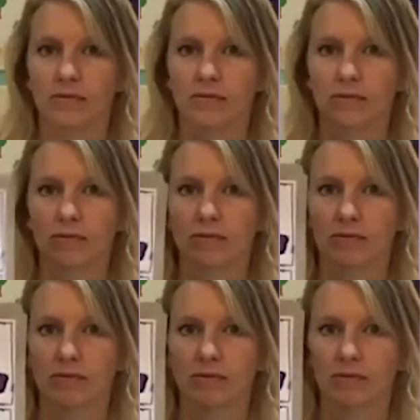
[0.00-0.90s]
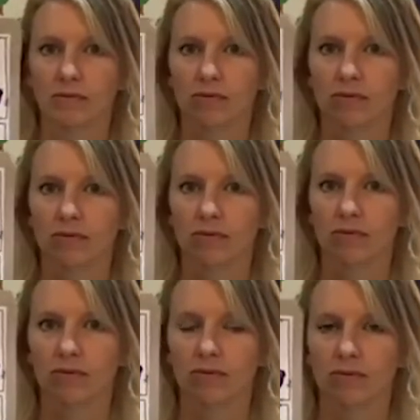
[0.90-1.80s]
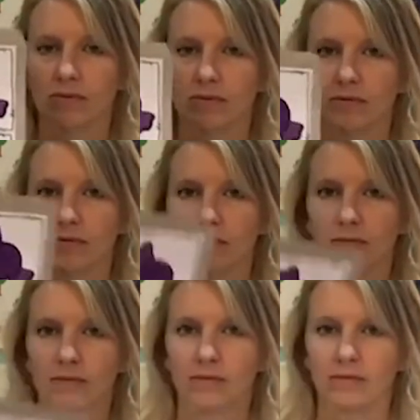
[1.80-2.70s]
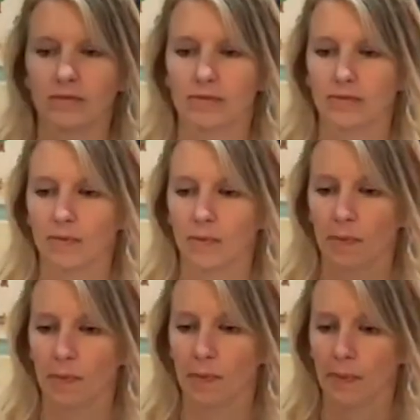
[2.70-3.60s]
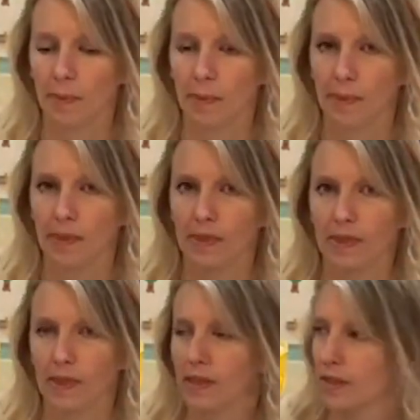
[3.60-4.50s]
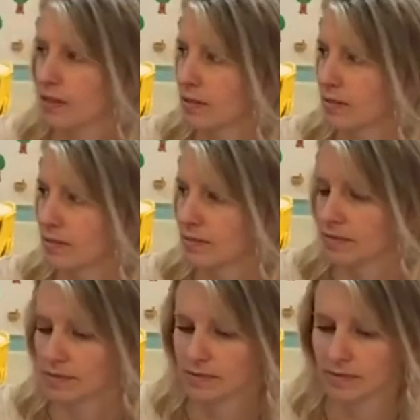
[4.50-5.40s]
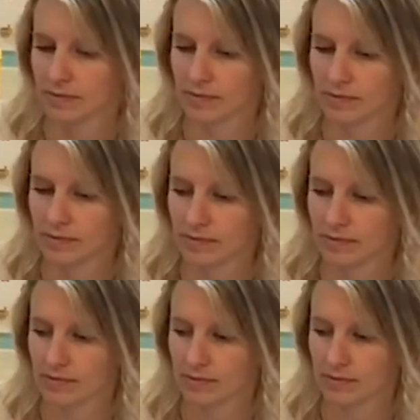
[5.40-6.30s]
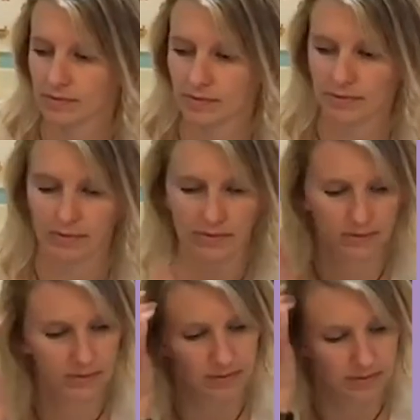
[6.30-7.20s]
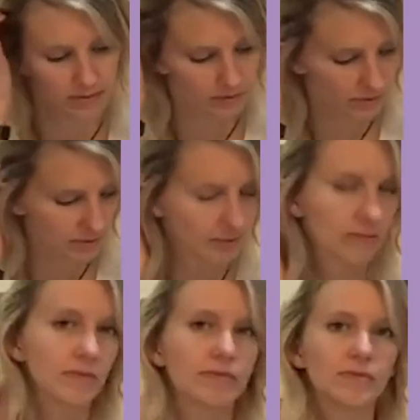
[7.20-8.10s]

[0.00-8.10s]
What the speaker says: (not speaking)